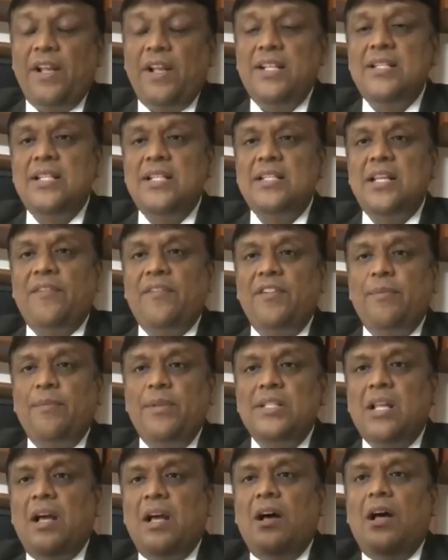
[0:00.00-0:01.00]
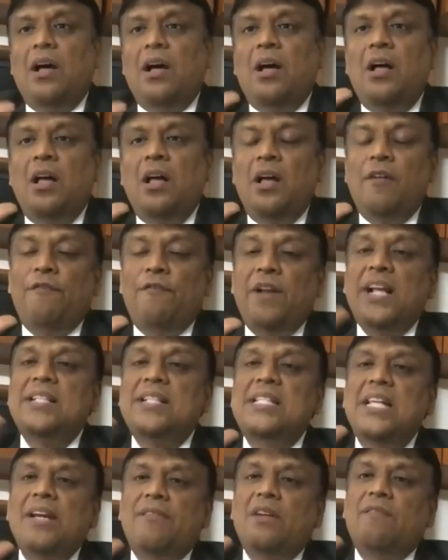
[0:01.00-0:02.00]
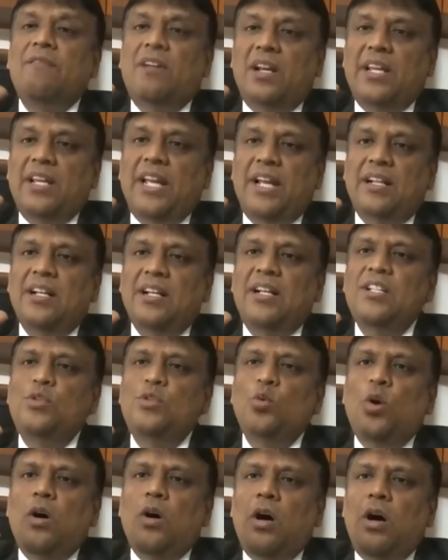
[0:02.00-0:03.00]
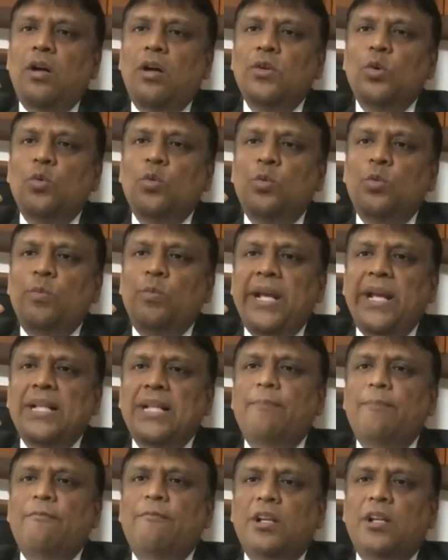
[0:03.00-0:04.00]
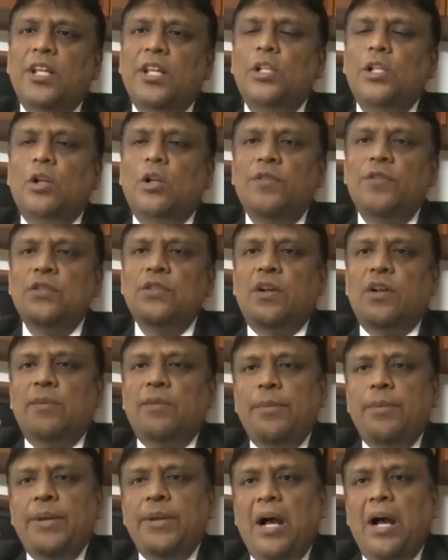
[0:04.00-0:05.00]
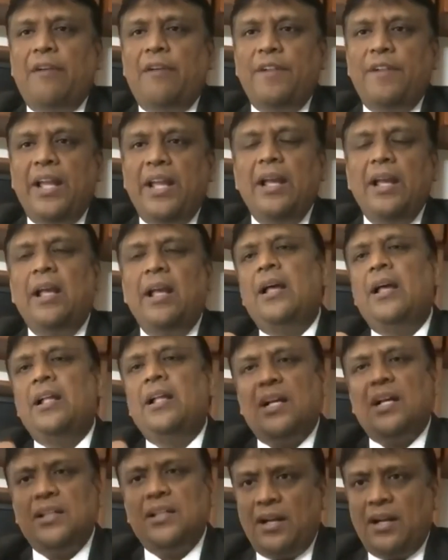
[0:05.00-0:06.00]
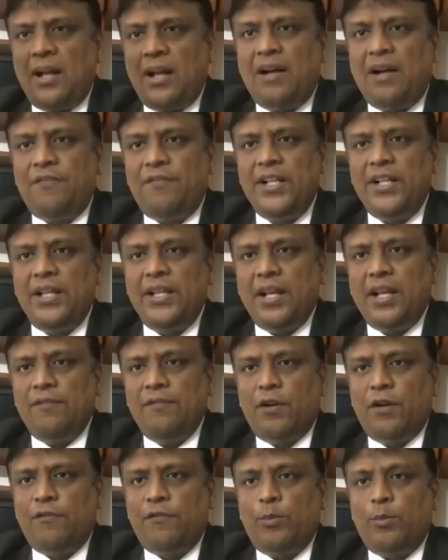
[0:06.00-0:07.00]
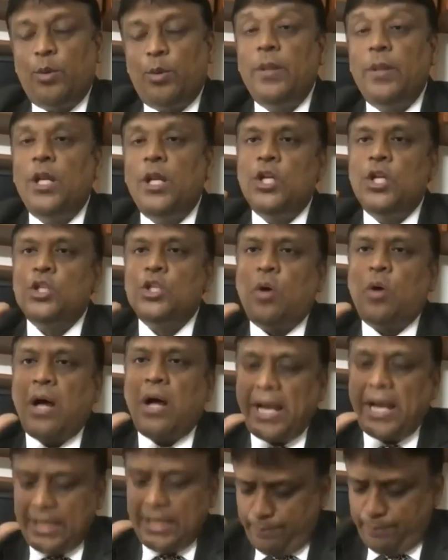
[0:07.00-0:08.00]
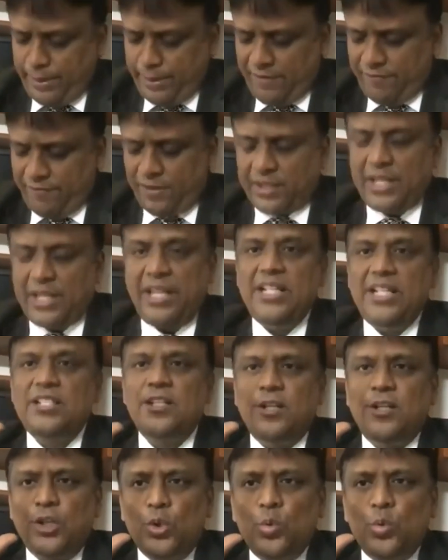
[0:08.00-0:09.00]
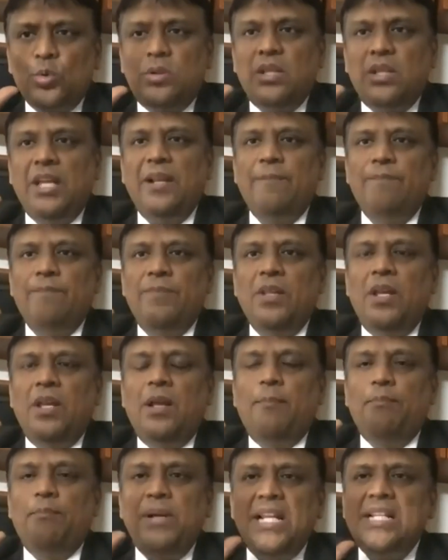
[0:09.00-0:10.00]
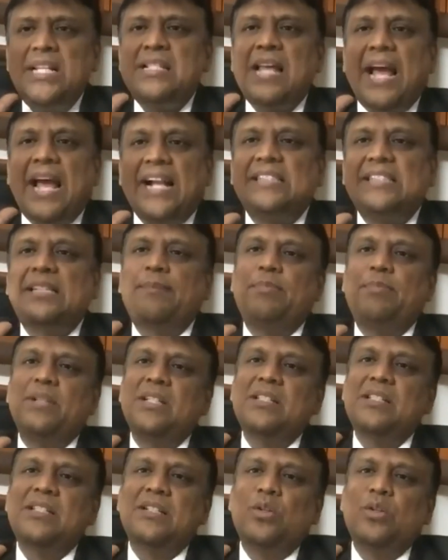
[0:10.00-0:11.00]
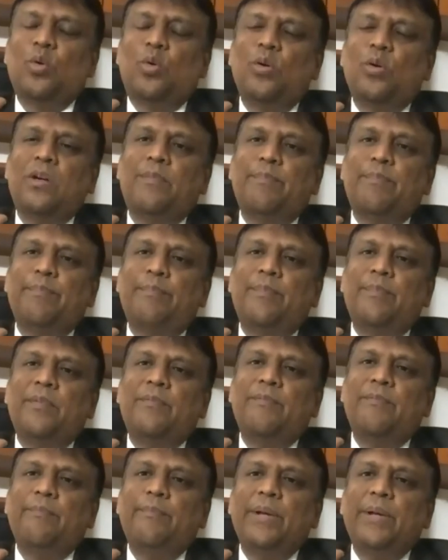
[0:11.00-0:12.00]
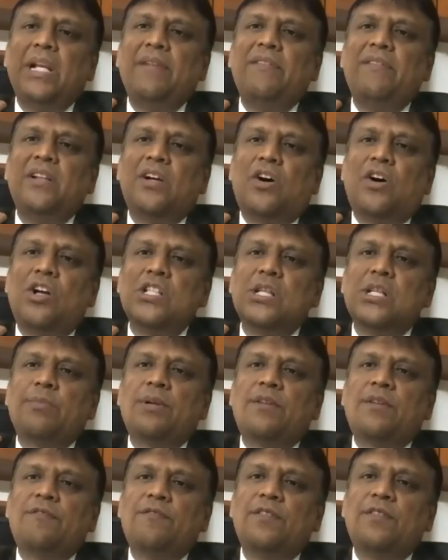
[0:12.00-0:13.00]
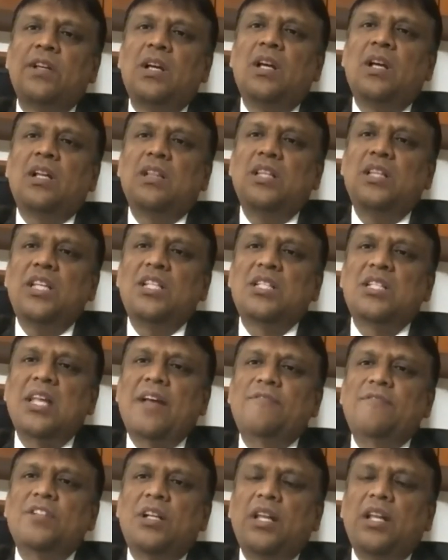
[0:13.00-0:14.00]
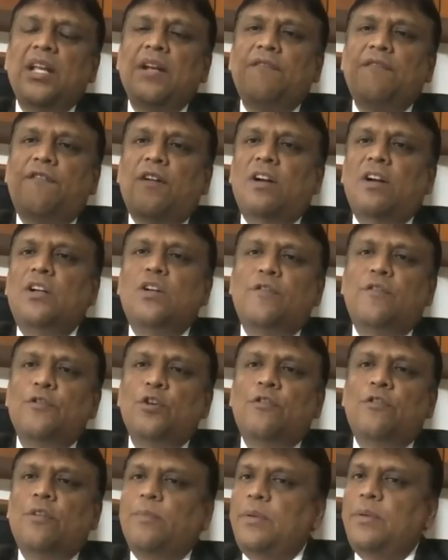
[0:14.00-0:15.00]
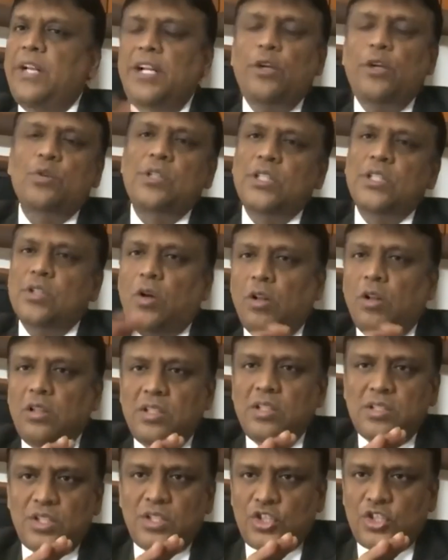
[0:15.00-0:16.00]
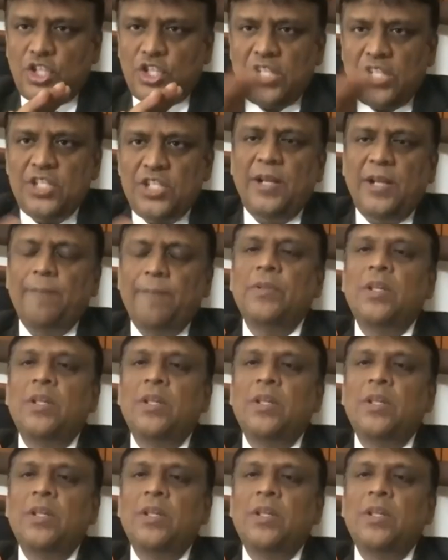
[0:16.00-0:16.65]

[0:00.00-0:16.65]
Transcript: Flexi staffing means uh, uh, flexi hour working. That is, you, you make them work in your office for maybe half day. The other half day they can work from home. So hybrid working is a new thing. Please accept this. Don't believe in the concept of the staff sitting in front of you from 10 to 6. All this is changing.